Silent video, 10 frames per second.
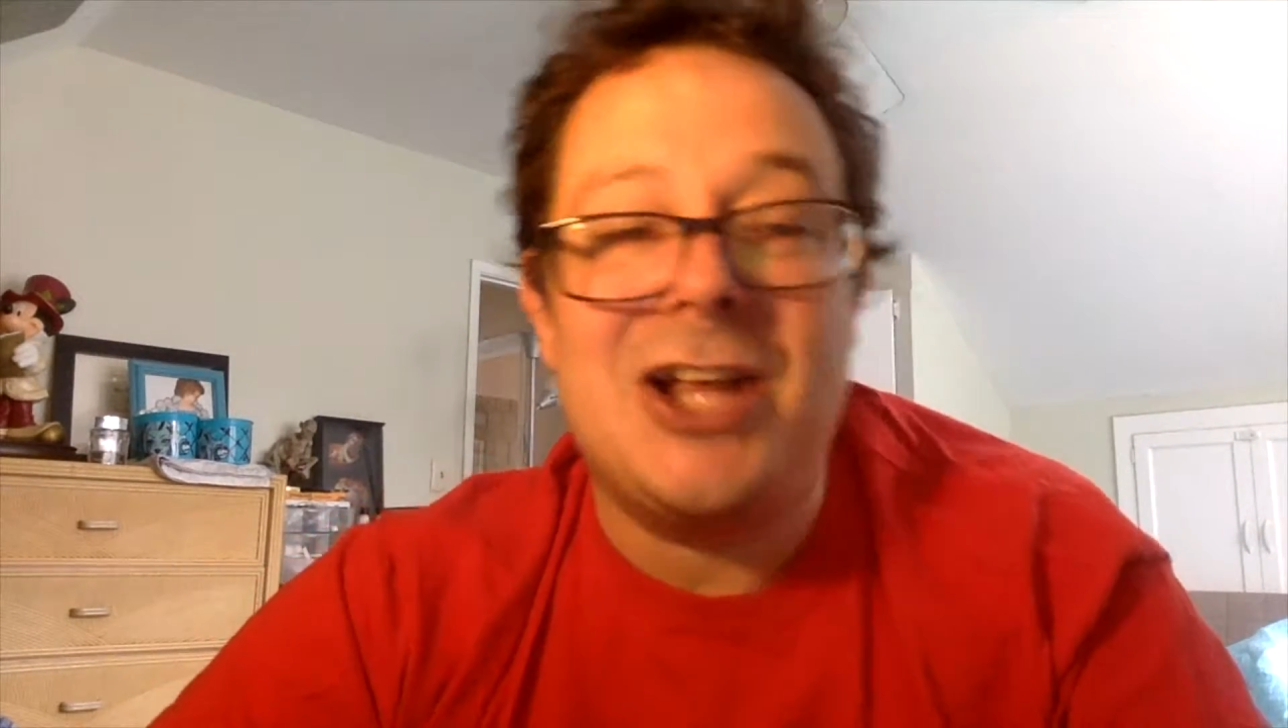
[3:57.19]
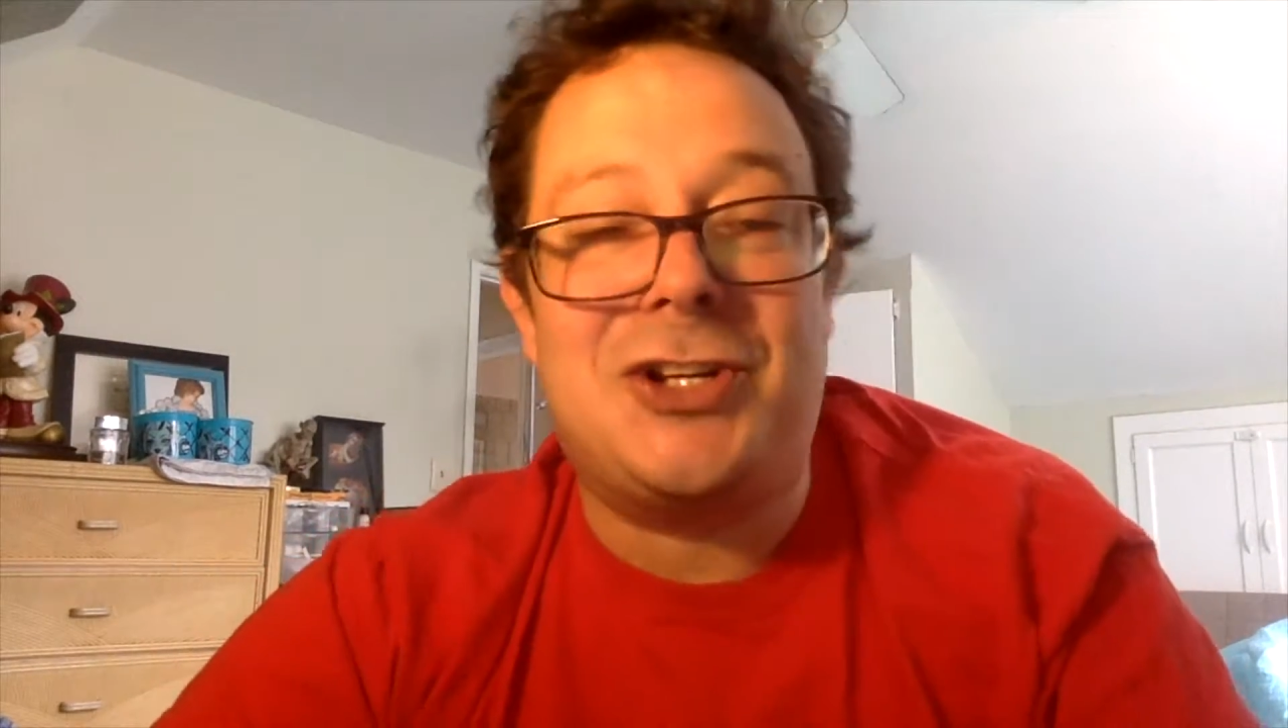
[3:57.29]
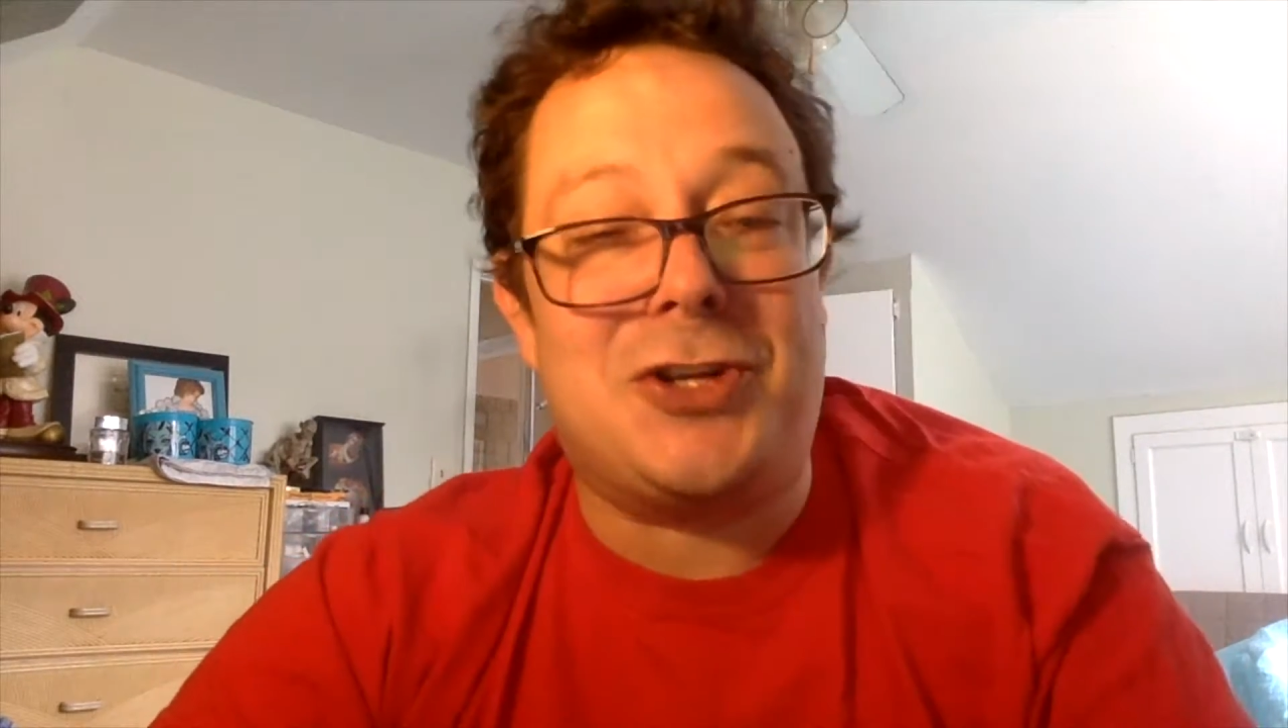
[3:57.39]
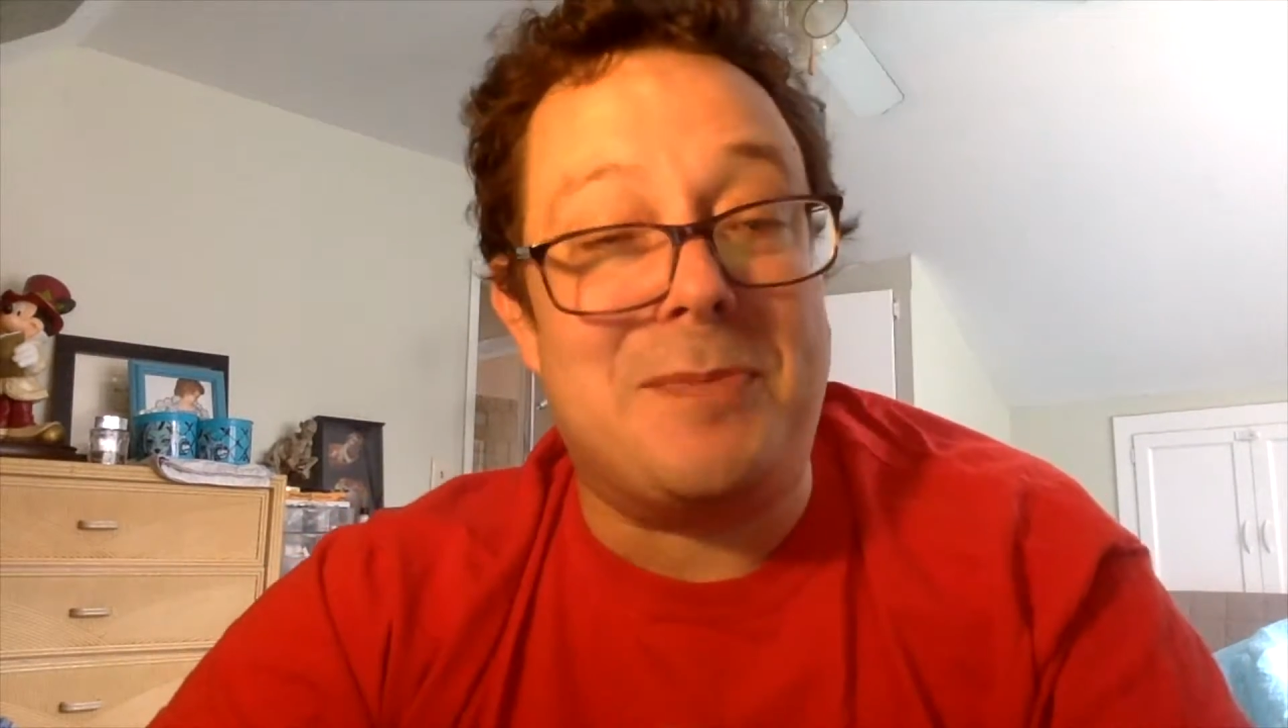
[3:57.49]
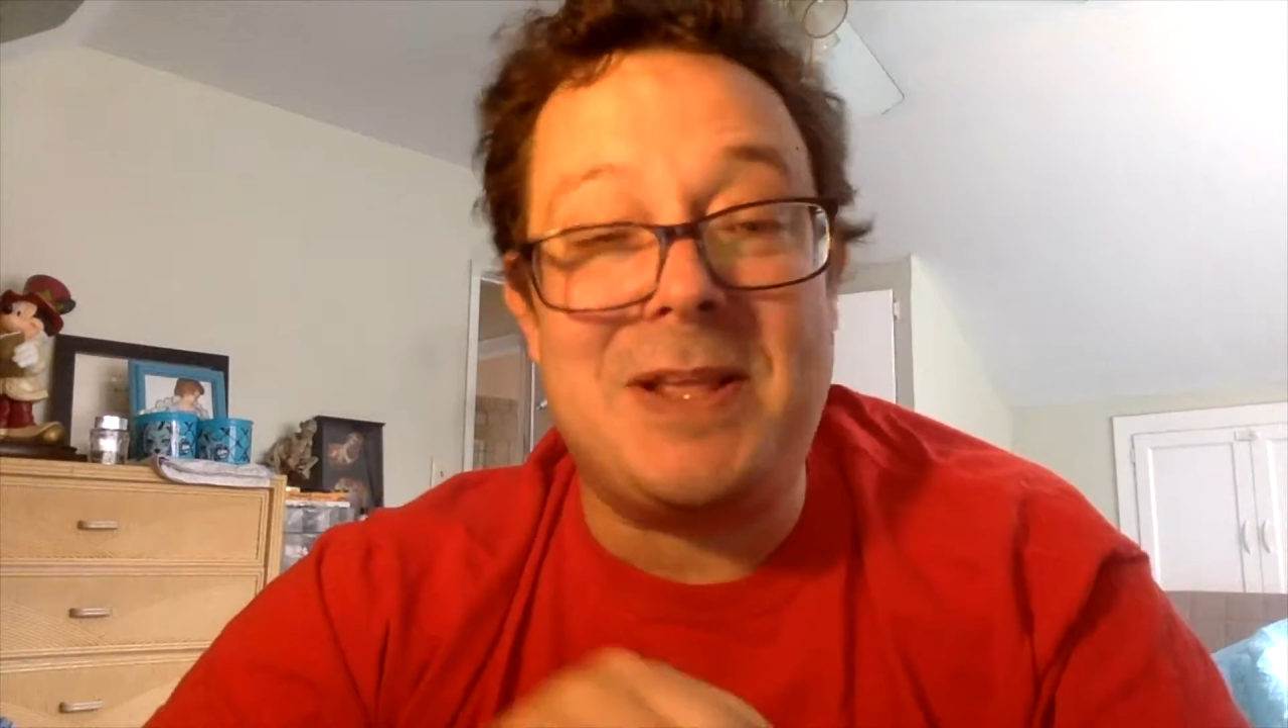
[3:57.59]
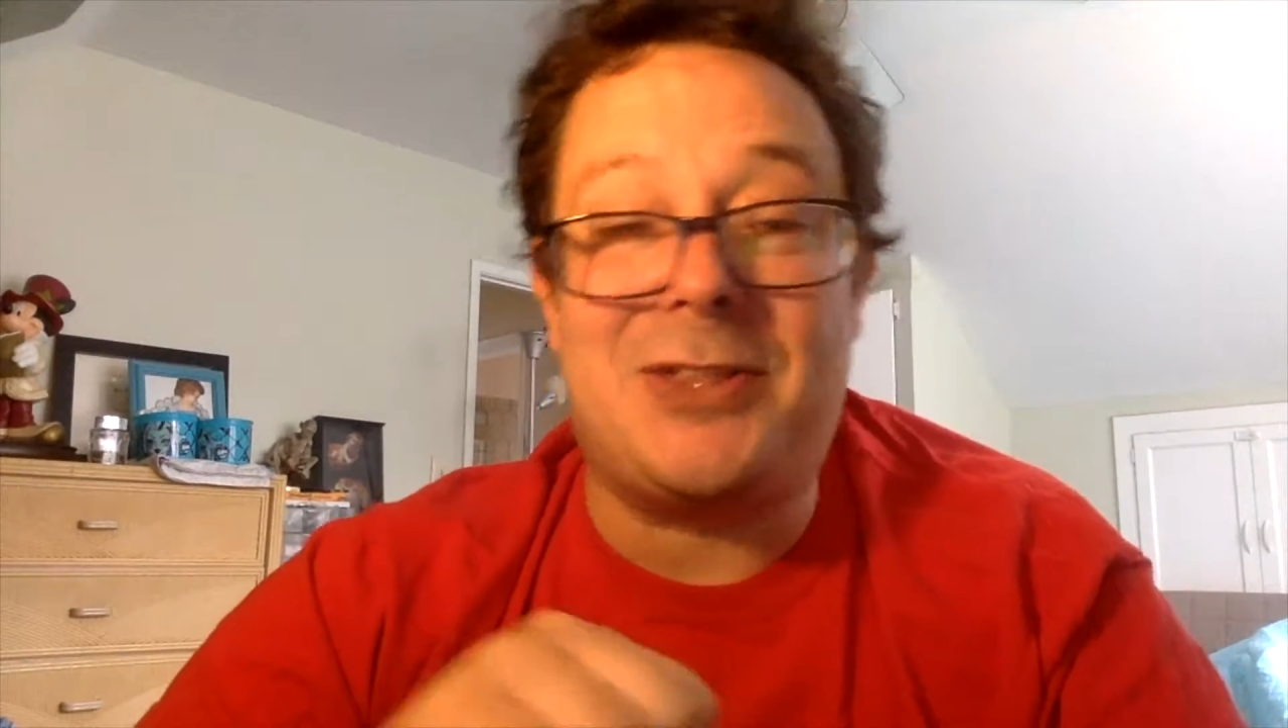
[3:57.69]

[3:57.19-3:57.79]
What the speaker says: Should be